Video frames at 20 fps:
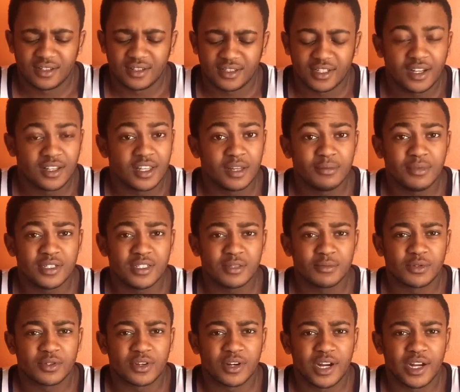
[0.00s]
tell them to
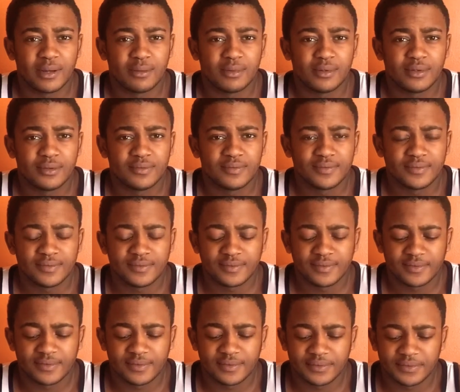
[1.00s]
subscribe.
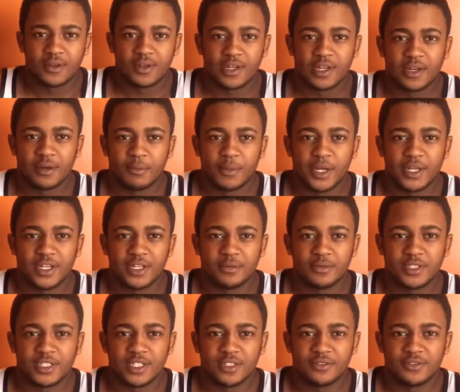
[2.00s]
Yeah, my name
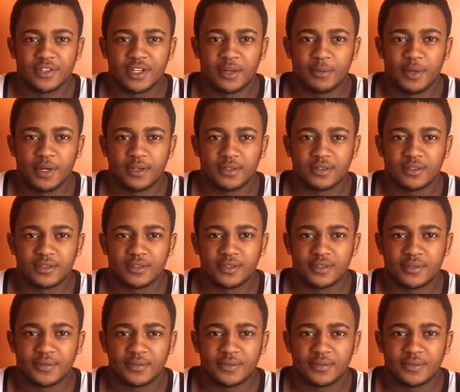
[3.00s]
is Jeff and I'm out.